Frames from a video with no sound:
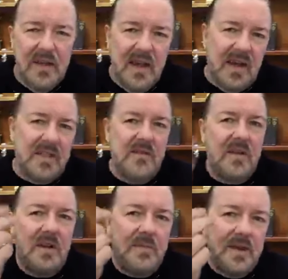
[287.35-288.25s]
because I've
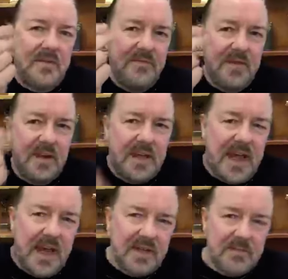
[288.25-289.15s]
got a bit of
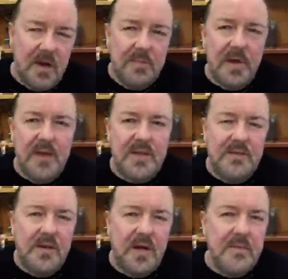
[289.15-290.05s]
cash, my bath is
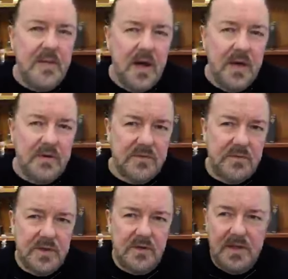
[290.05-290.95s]
fucking miles from
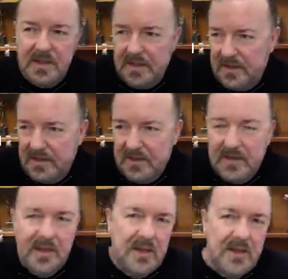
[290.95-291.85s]
the toilet,
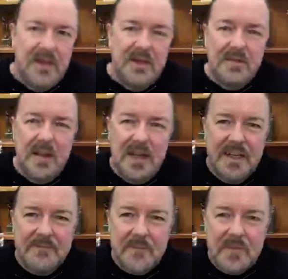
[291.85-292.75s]
right?
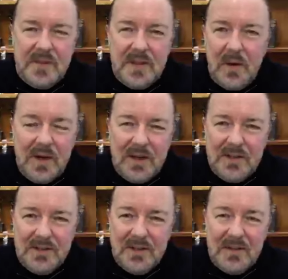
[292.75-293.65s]
So I
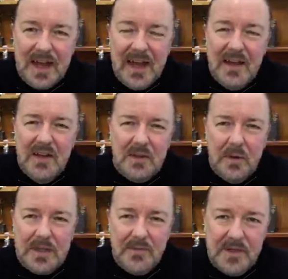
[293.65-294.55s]
couldn't do that. So I
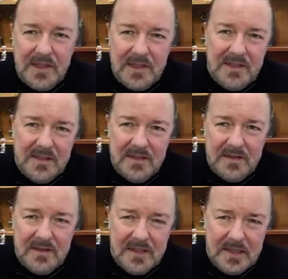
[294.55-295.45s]
was having to
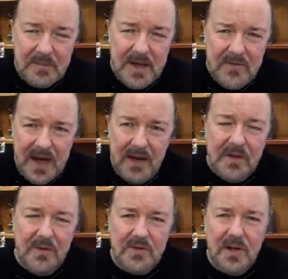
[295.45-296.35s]
spin round.
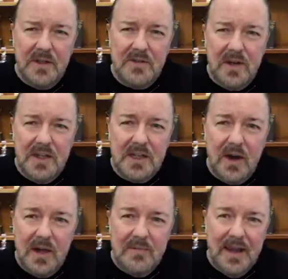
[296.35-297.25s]
I was trying to try and
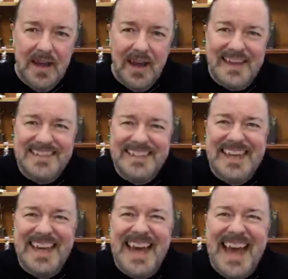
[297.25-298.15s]
time it.
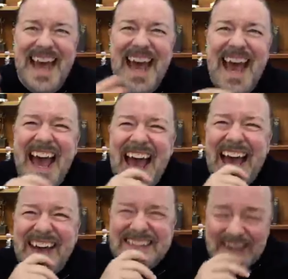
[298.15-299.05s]

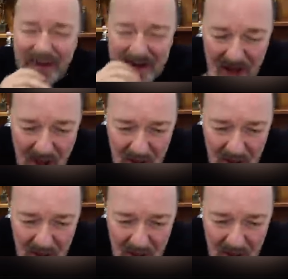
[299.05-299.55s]
I was going,